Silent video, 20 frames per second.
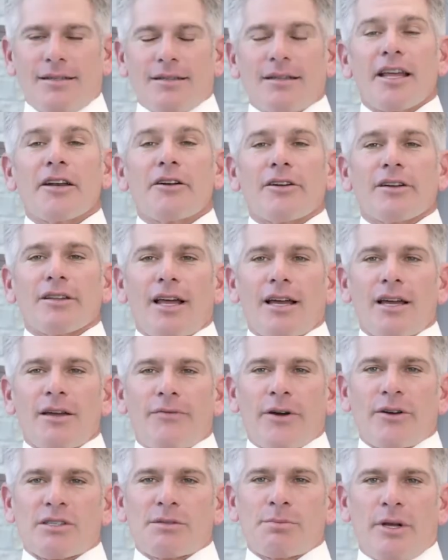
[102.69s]
Later in
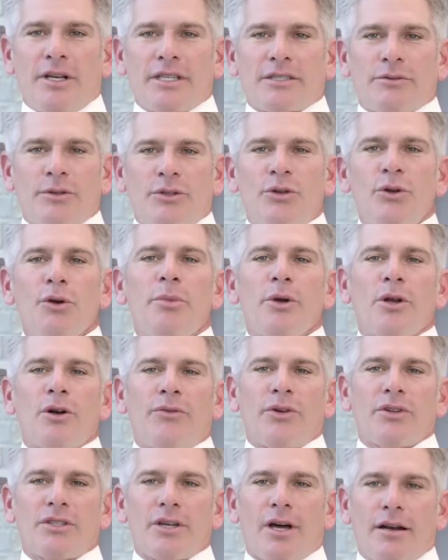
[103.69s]
life, I was blessed with two
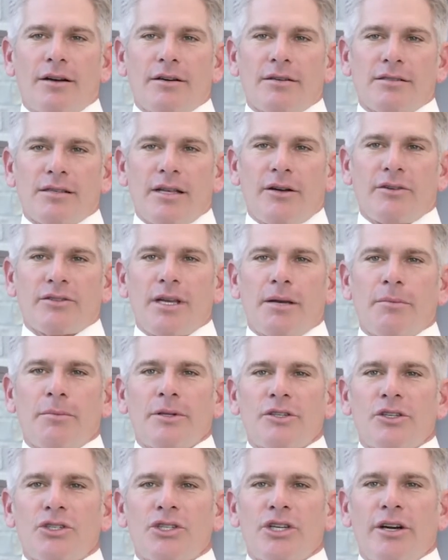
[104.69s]
beautiful daughters, and I was
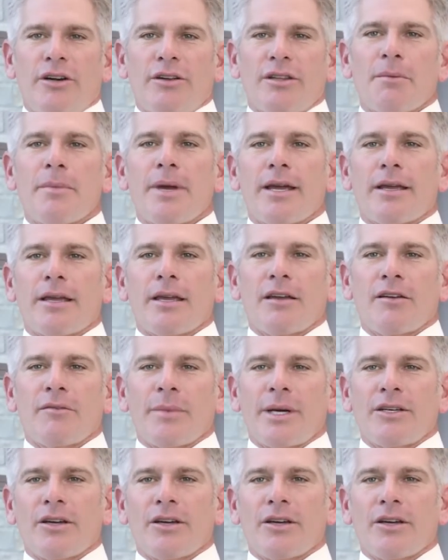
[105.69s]
able to share in the making of my